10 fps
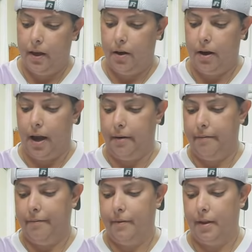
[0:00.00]
Okay?
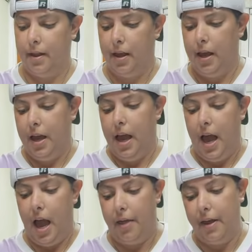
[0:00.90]

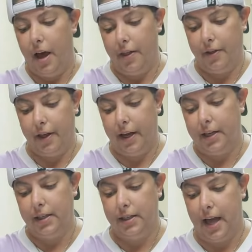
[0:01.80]
And the other thing
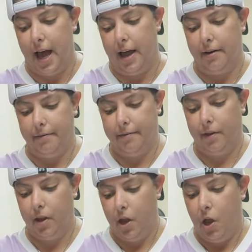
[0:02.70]
is that
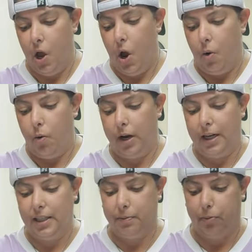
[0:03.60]
we're going
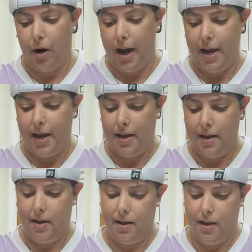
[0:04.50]
to spray
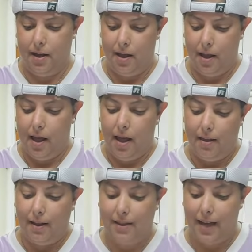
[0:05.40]

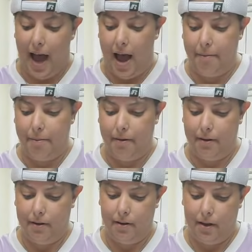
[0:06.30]
the top,
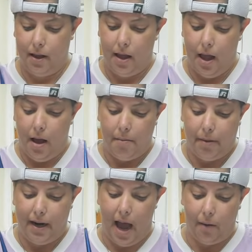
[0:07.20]

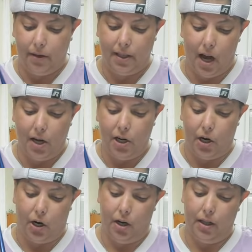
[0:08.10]
but not what's
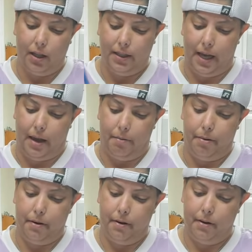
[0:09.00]
under the tape.
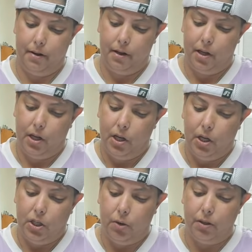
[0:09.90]

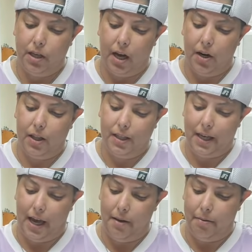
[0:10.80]
So what's under the
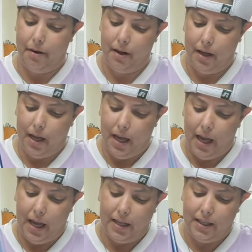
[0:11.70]
tape
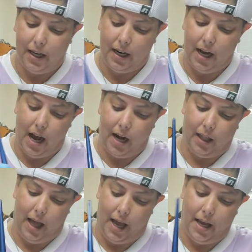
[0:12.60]
is going to kind of
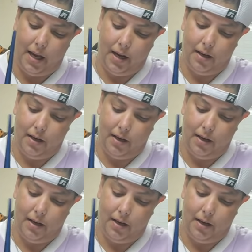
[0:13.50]
like